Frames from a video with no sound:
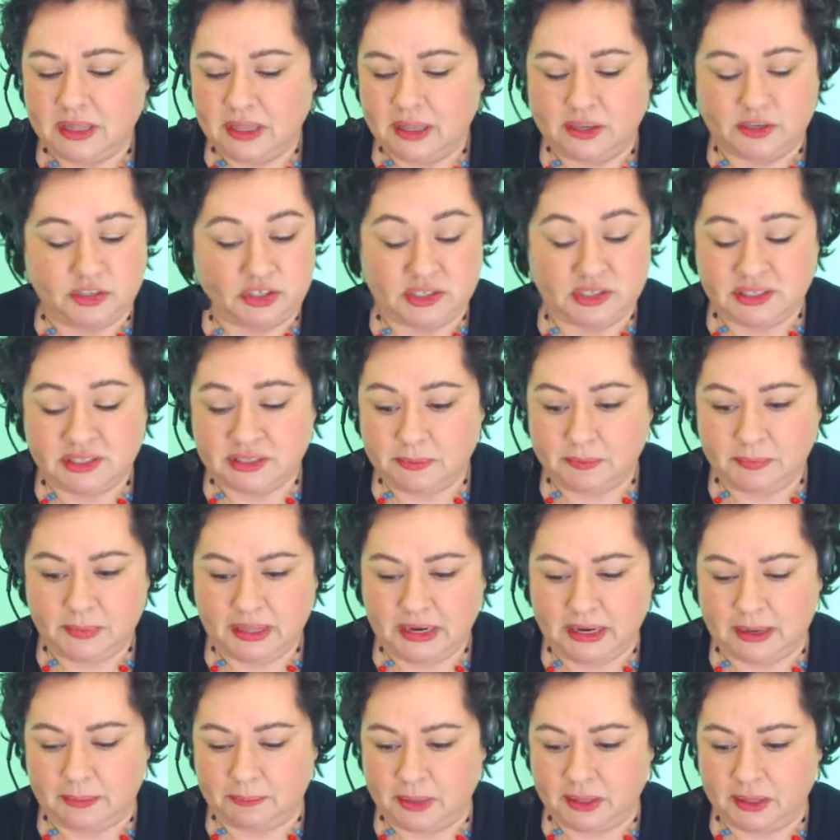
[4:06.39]
In just a
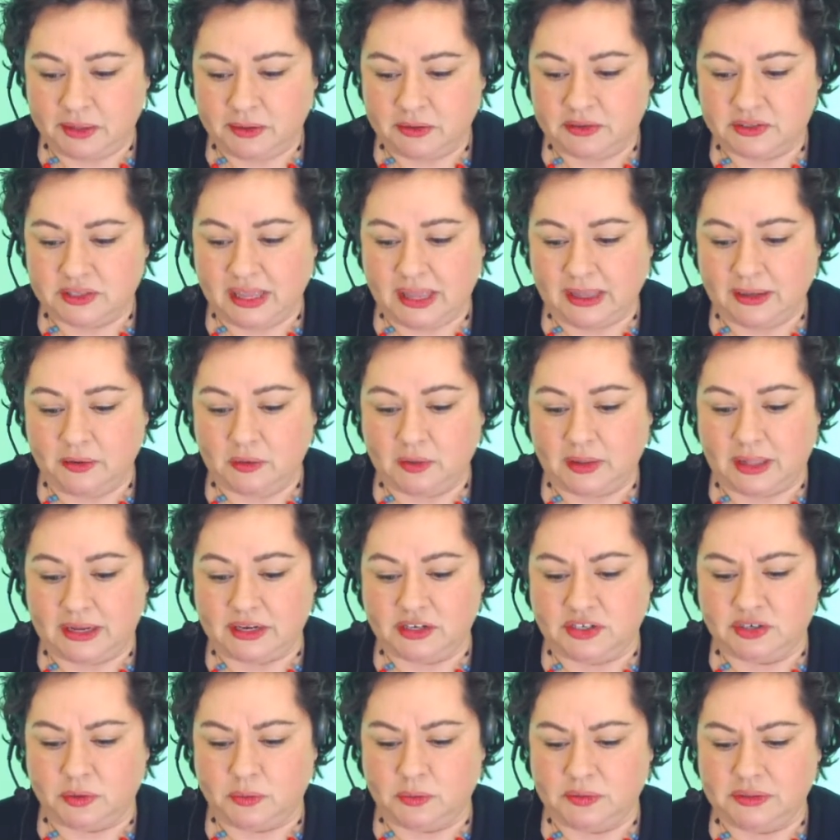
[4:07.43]
minute, Mother's candlelight
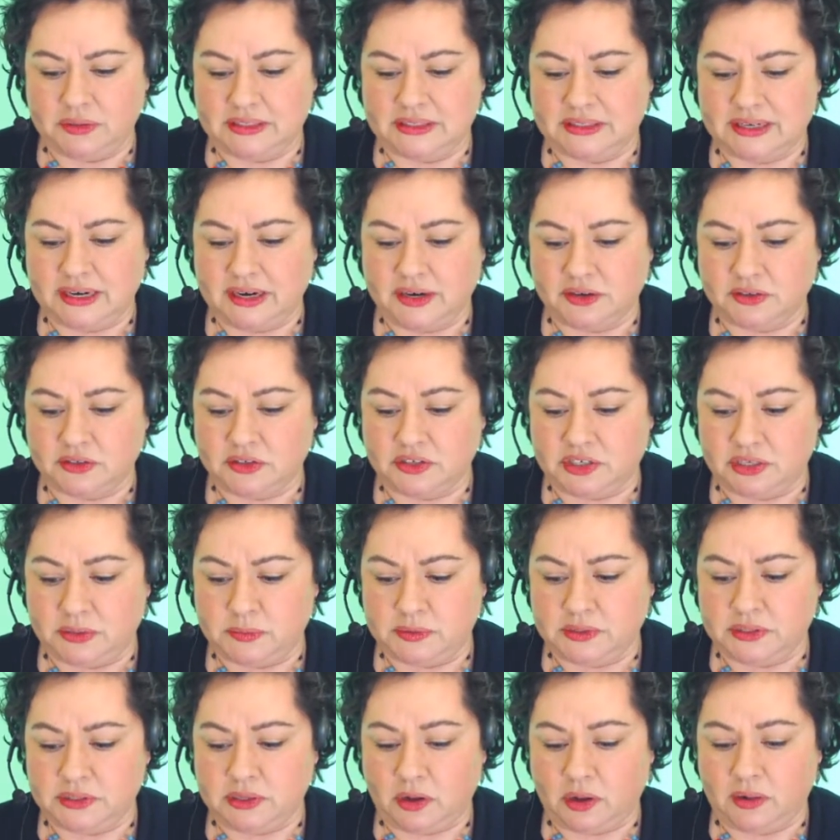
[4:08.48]
shone on the stairs, and she
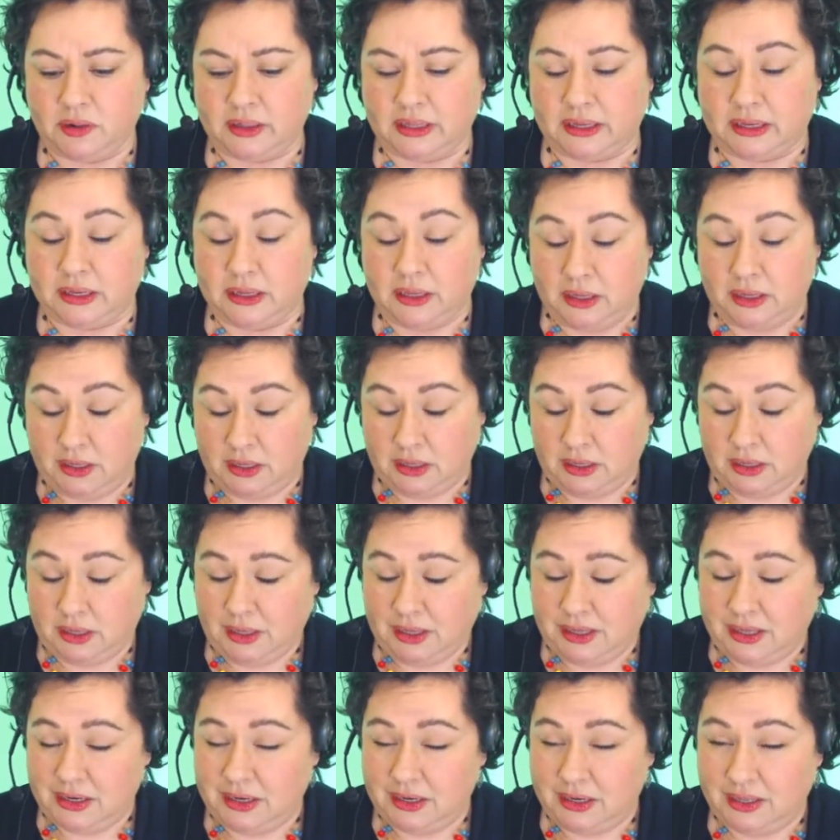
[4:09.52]
was calling.
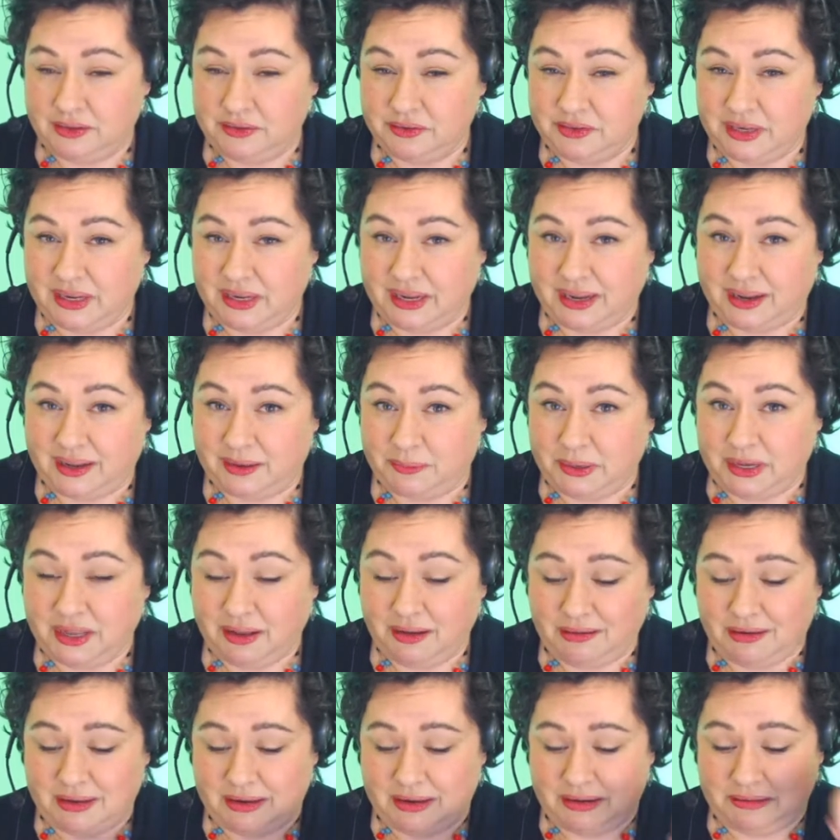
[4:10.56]
Another day had
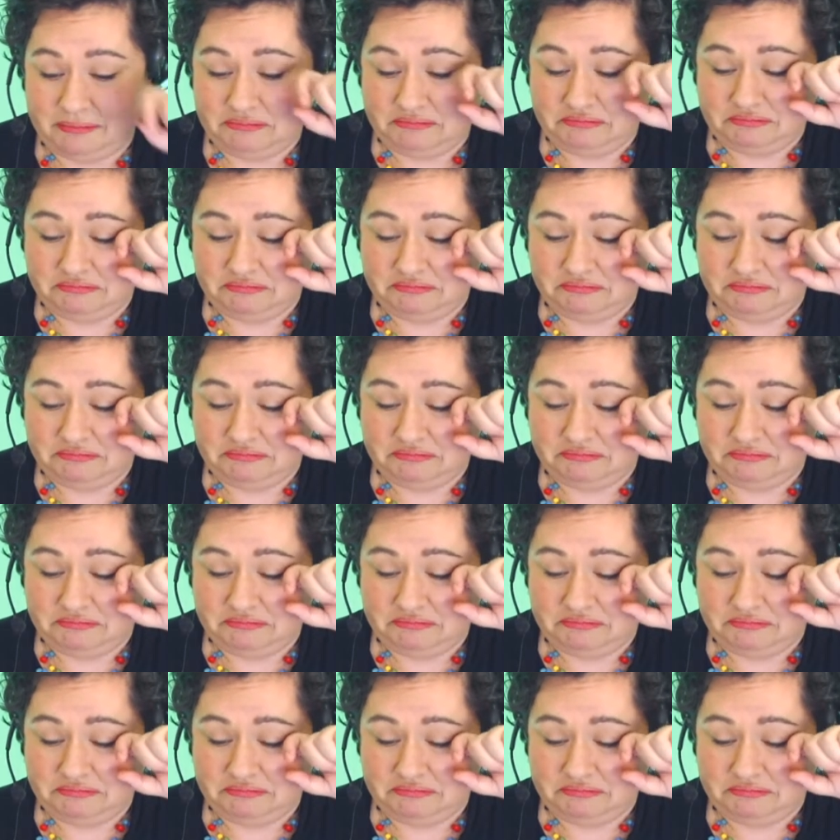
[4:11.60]
begun.